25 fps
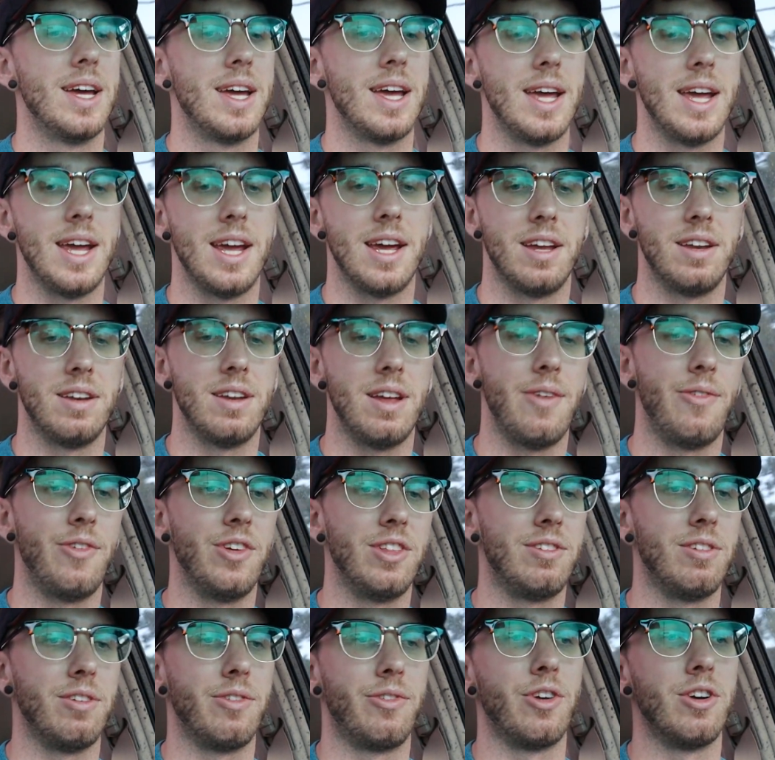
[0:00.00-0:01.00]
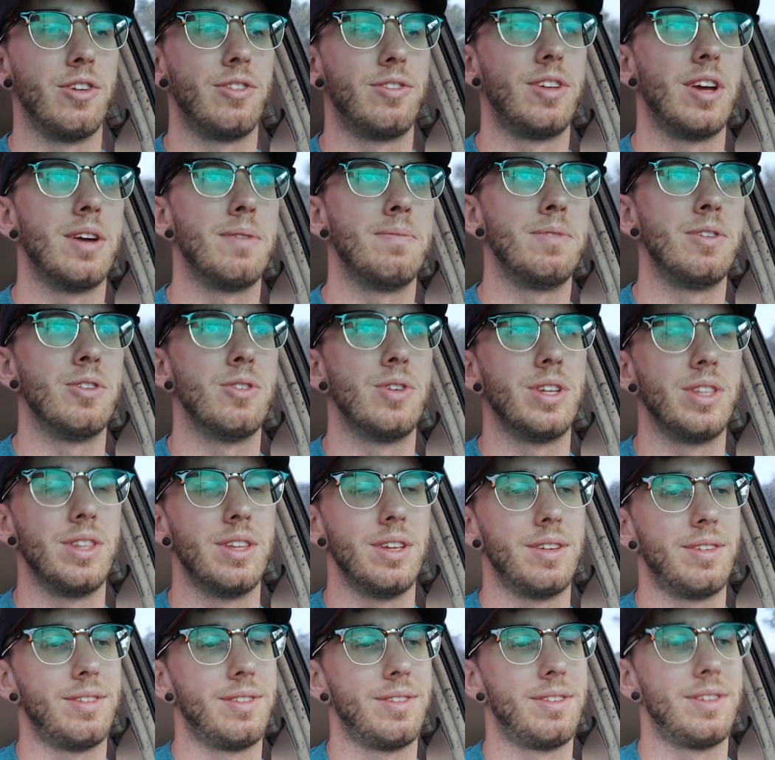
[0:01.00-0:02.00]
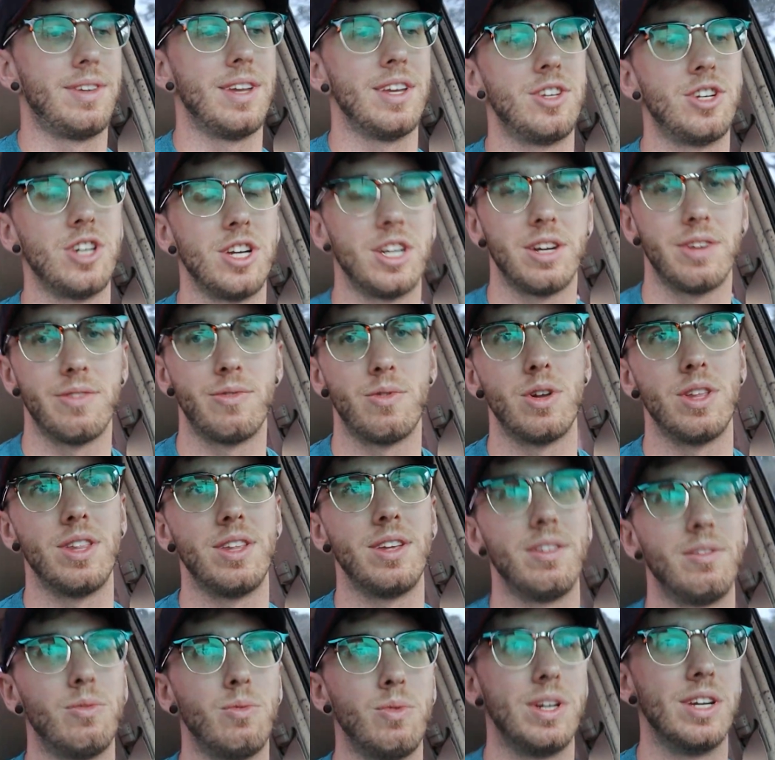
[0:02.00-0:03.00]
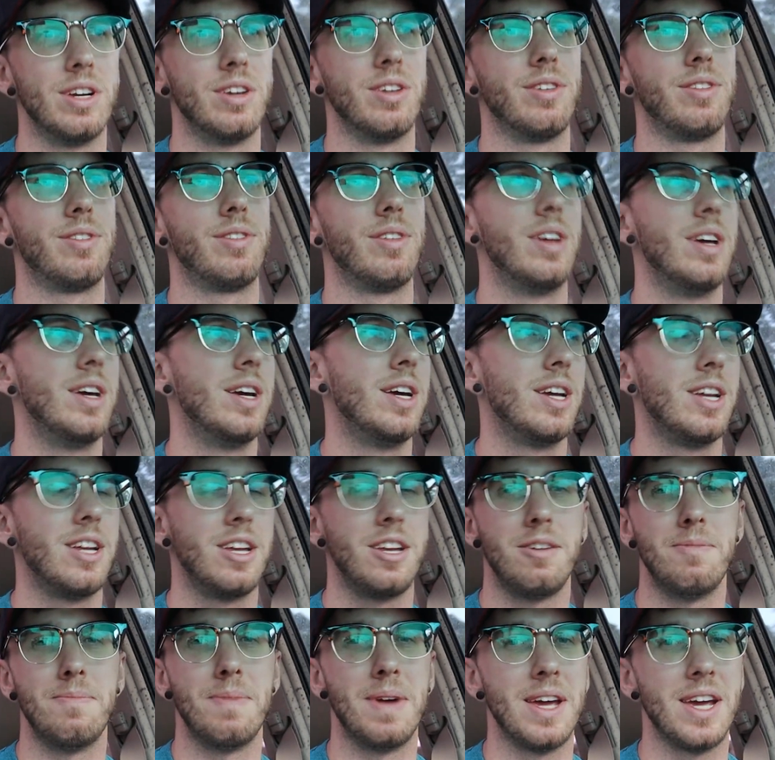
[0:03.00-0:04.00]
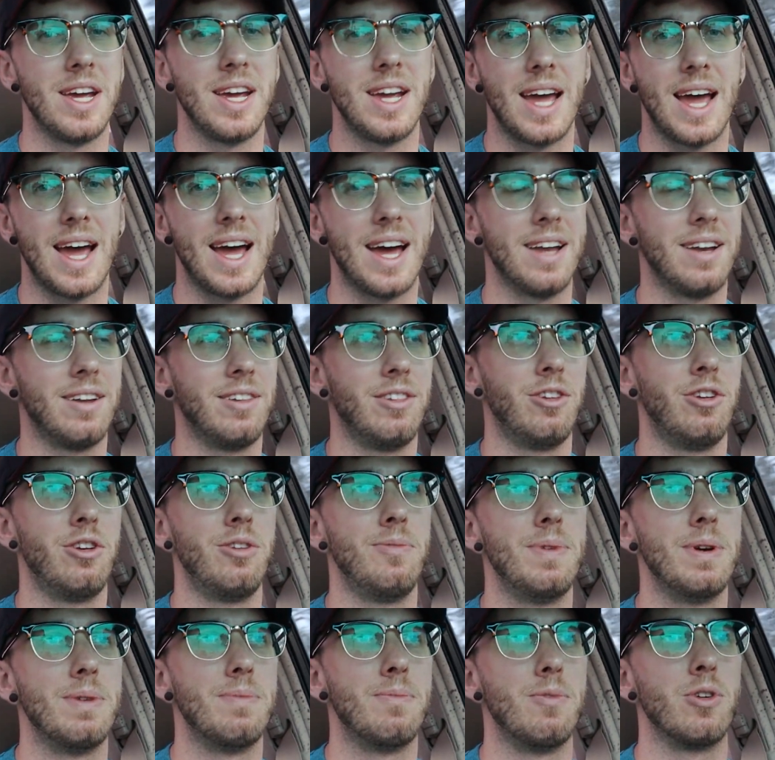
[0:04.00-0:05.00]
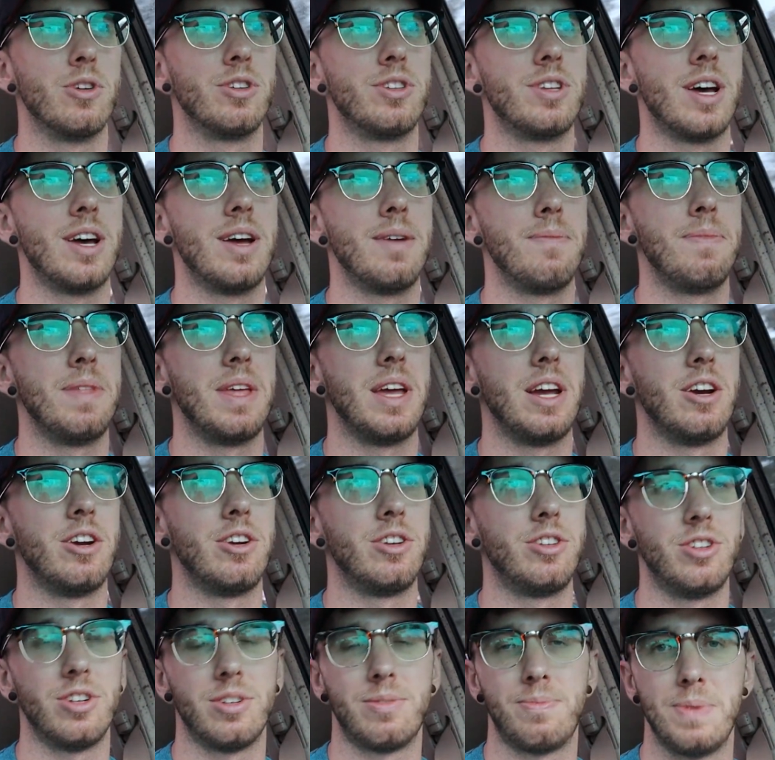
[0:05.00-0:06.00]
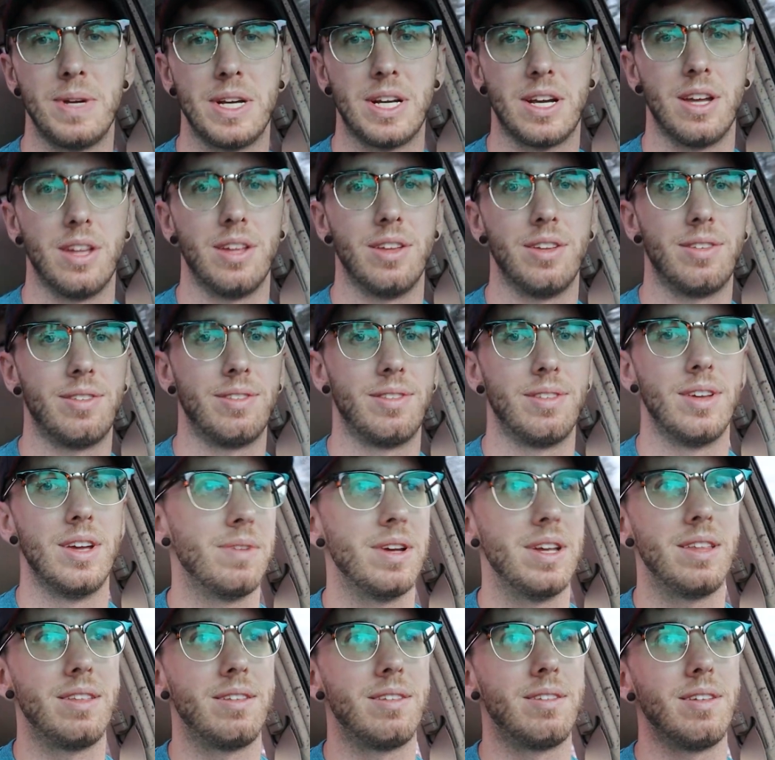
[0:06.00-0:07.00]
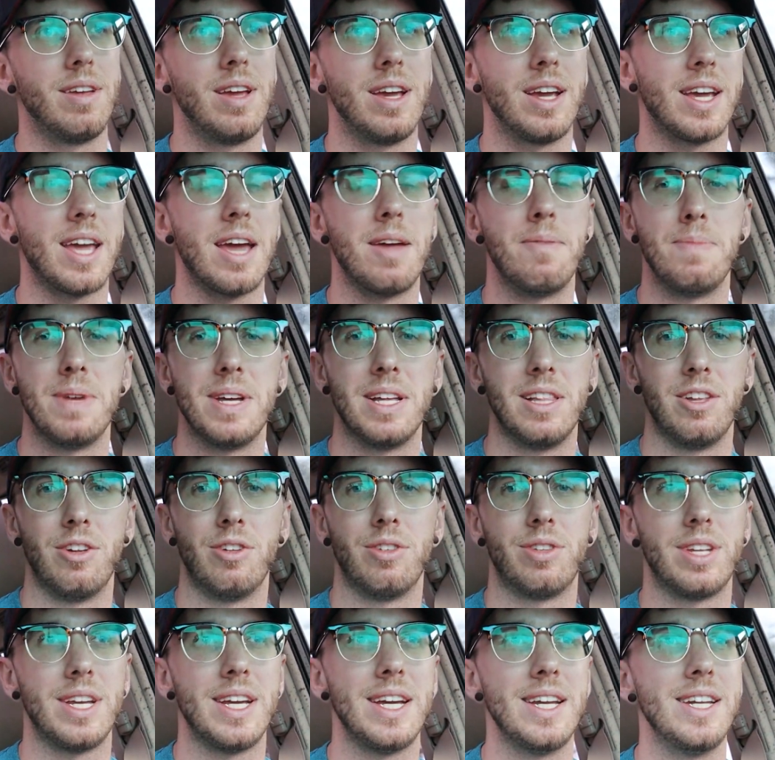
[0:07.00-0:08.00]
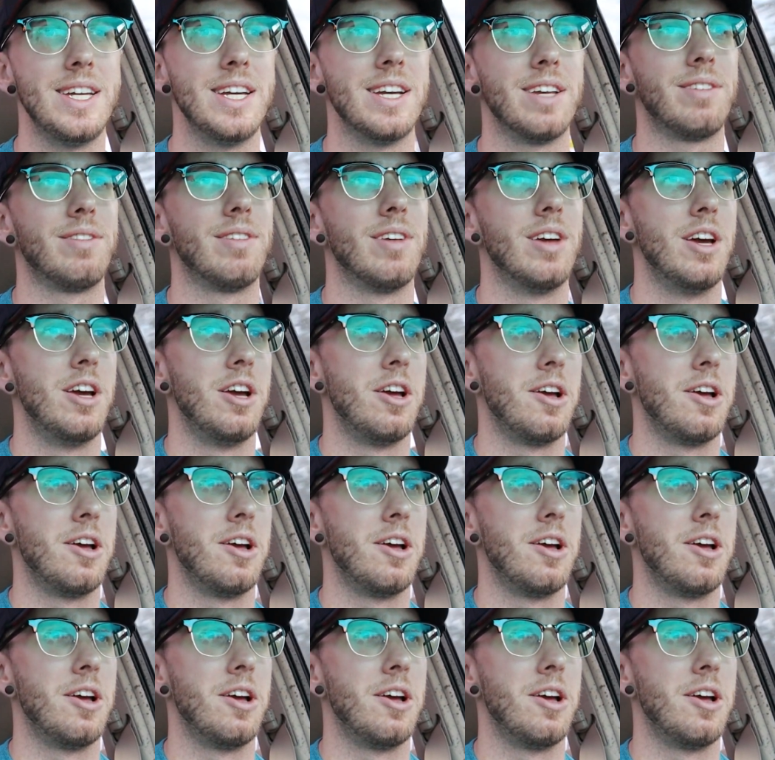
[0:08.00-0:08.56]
And if it's your first time doing this stitching of one of these wheels, you may add a little bit more time there just because it can be a little tedious.